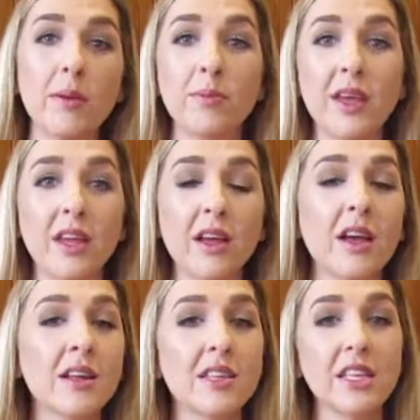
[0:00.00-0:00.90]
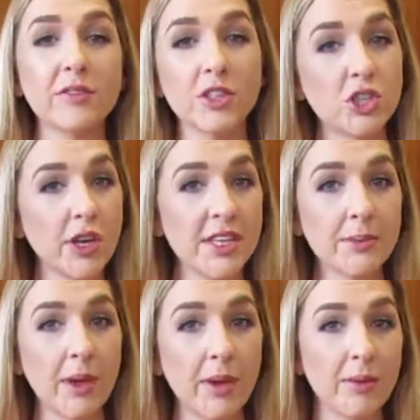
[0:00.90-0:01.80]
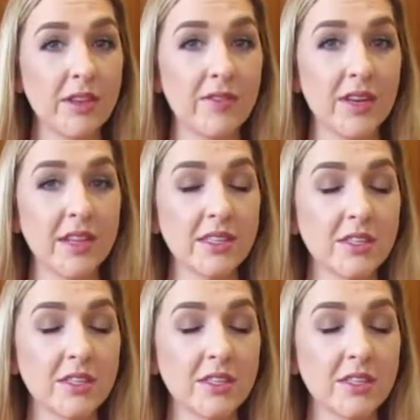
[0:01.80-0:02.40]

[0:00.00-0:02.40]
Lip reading: and being delivered straight to my baby's fetus.